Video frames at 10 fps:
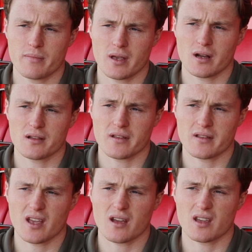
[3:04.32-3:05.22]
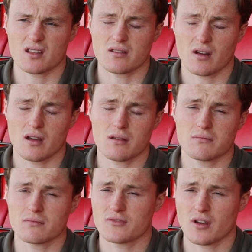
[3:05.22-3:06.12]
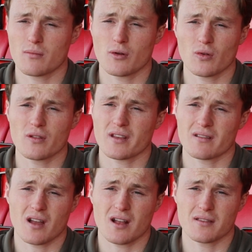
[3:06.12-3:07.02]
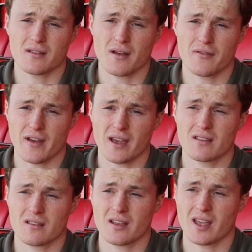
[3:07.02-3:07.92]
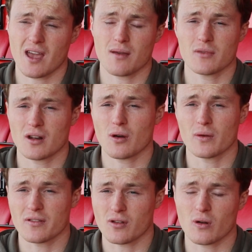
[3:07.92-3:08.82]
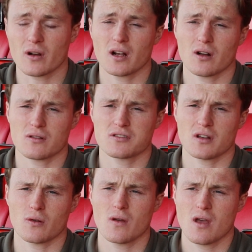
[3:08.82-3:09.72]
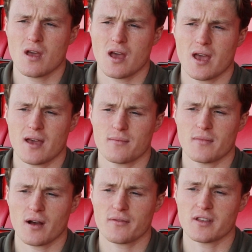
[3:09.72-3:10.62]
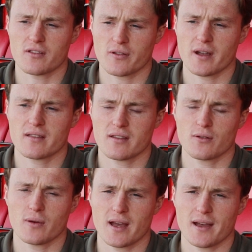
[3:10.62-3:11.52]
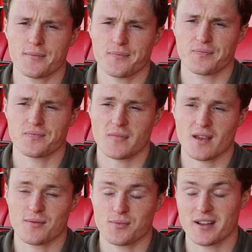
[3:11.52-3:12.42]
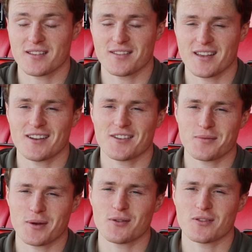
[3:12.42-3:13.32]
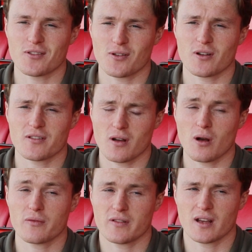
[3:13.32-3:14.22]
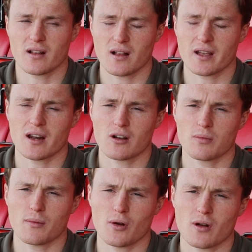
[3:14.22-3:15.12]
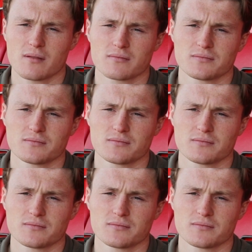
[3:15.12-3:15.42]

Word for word: because I think I can time time my runs and, and affect the game, you know, in scoring goals. So um, obviously it's great to uh, break the seal, I suppose, and score. So hopefully I'll, I'll get a couple more.